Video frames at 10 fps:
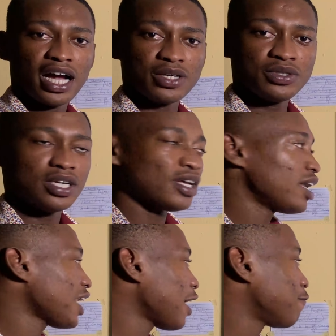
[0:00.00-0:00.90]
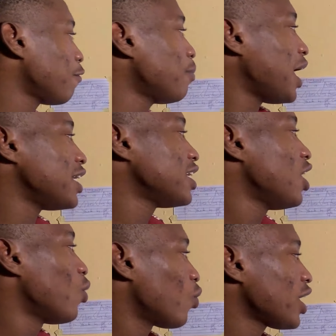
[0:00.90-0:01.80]
Are you there now? Like for mine,
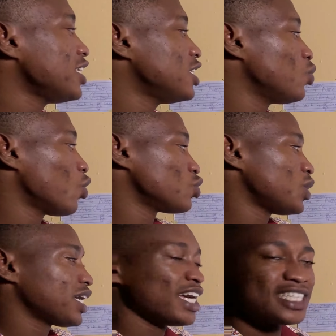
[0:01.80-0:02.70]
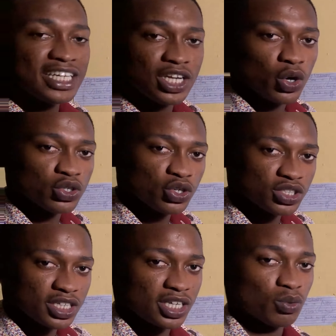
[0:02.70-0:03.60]
what I did was we grinded the onion
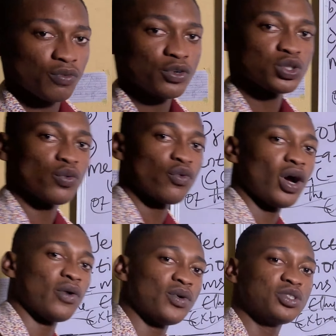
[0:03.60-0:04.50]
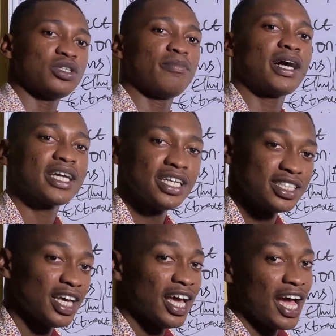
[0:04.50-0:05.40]
skin. First of all, I went to the
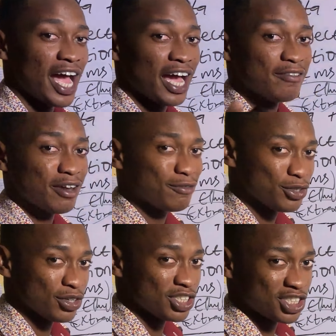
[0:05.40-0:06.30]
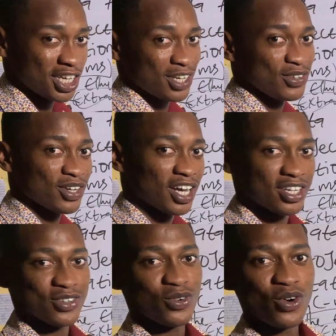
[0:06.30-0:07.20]
market. I have that video on the channel. You
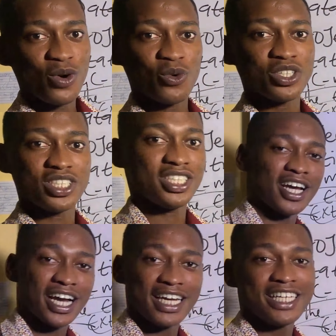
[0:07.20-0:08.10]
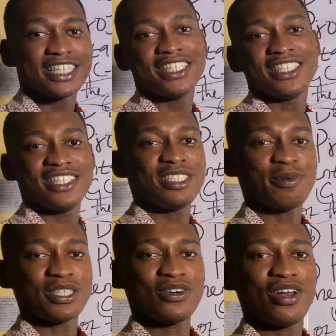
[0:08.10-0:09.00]
can go and watch it. I can link it in this
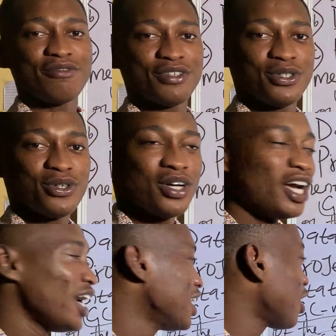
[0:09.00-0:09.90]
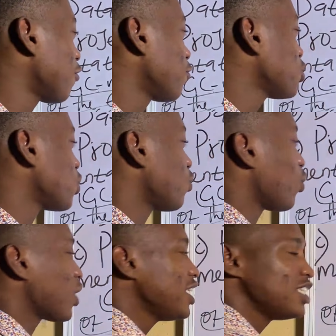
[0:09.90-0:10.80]
particular video. Now, first of all,
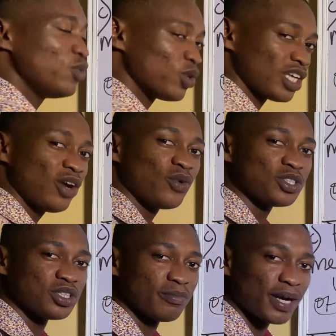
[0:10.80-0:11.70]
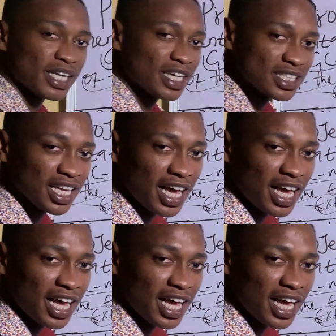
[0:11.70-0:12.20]
what I did was I went to the market.